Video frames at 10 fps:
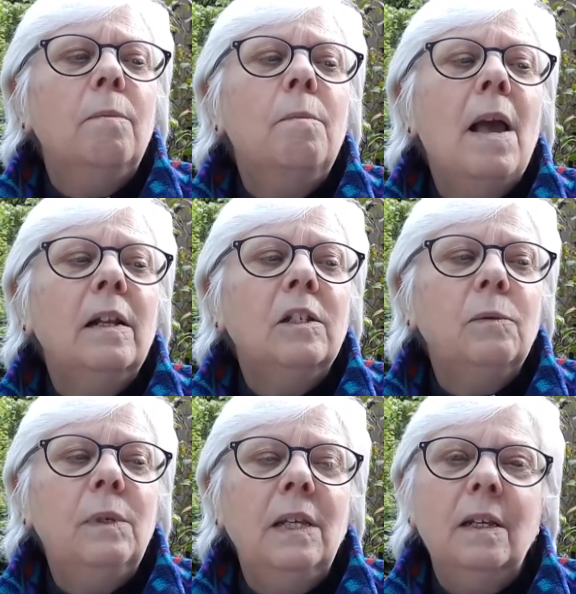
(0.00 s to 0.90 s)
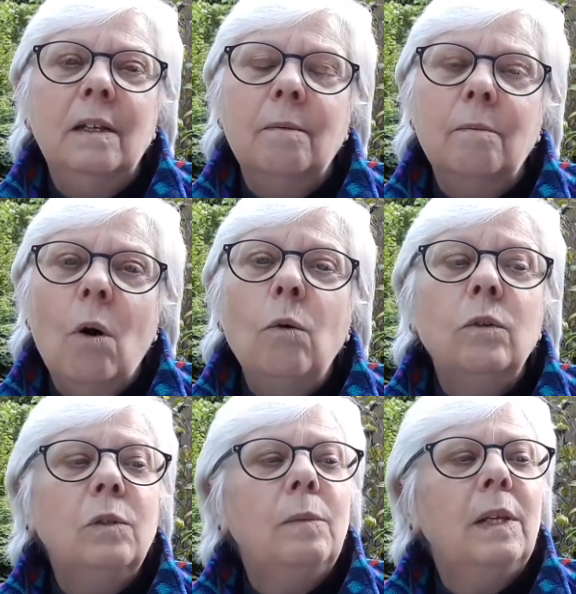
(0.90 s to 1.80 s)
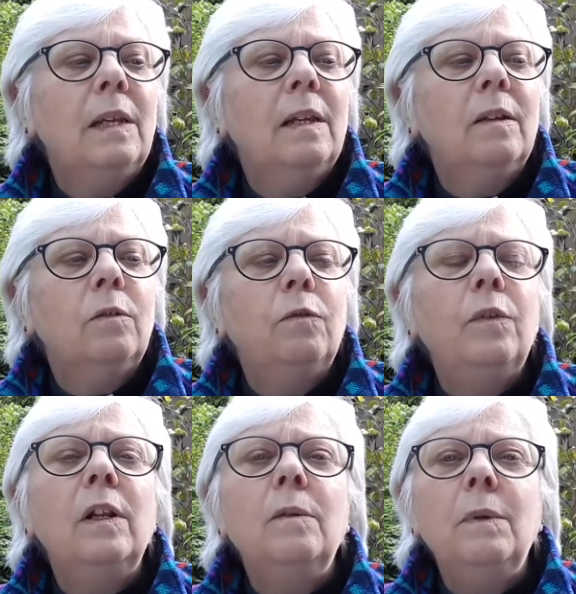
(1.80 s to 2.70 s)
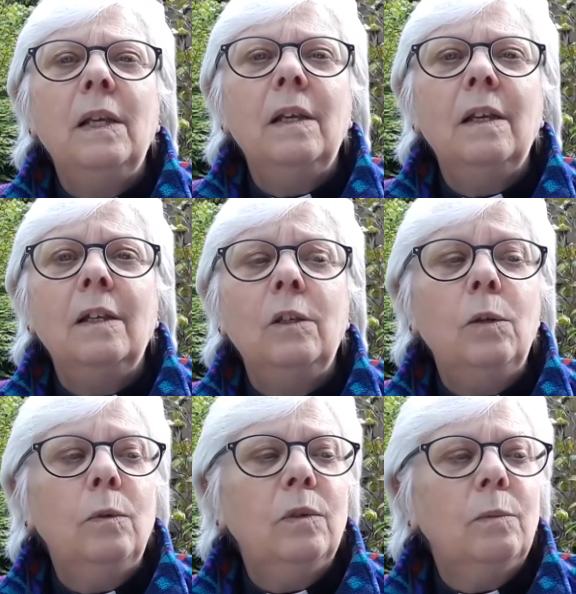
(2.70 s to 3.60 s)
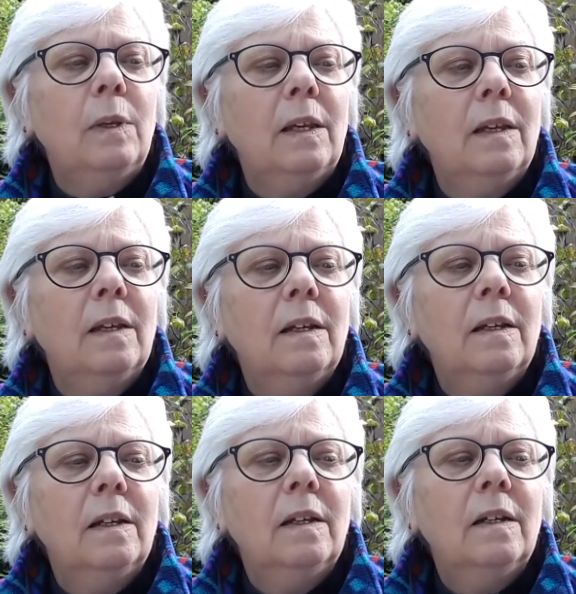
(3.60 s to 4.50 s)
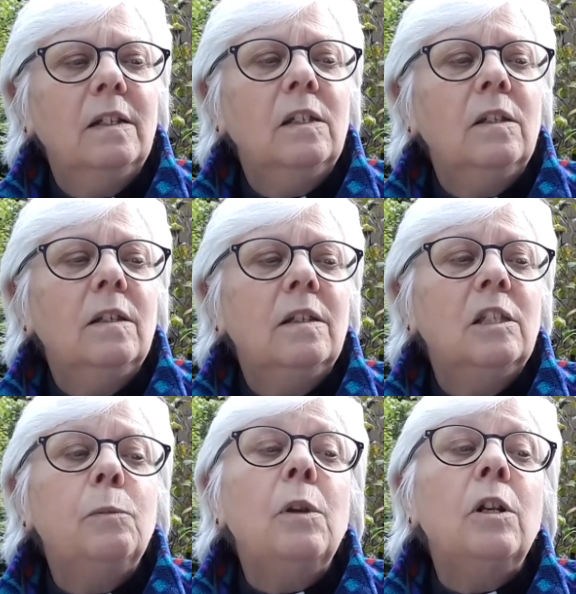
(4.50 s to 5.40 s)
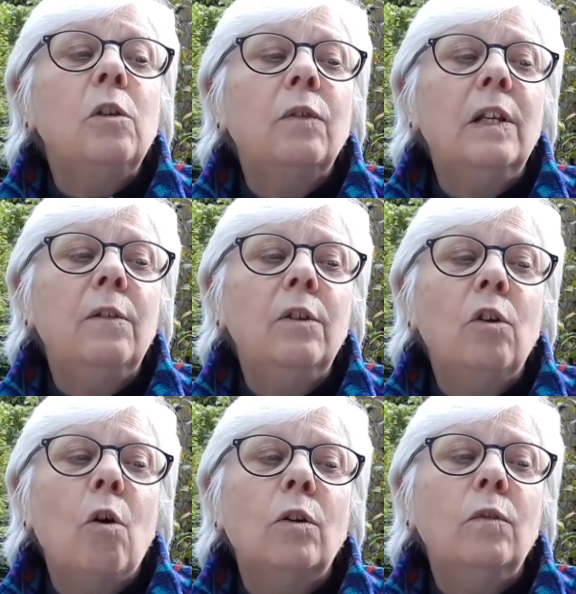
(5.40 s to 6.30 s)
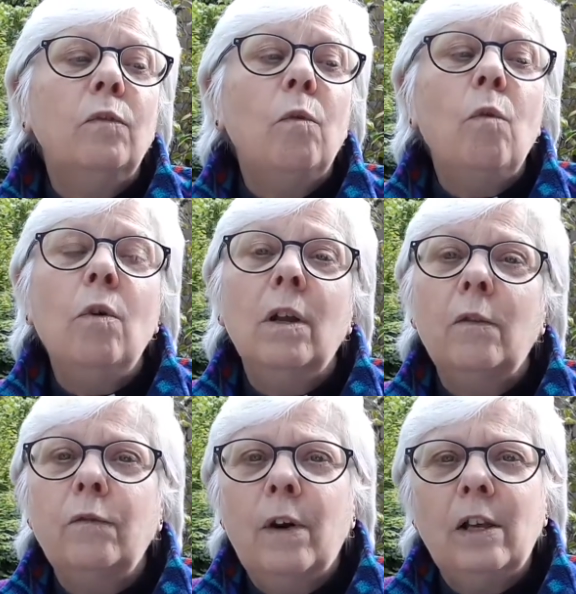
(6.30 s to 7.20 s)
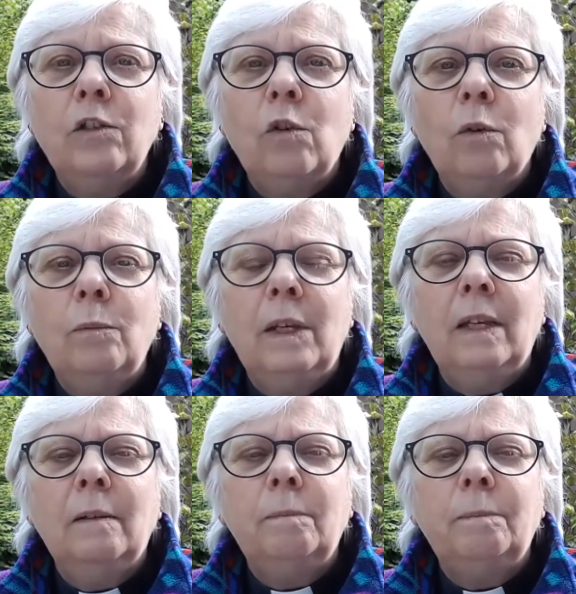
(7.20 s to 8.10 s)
Melt me, mold me, fill me, use me. Spirit of the living God, fall afresh on me."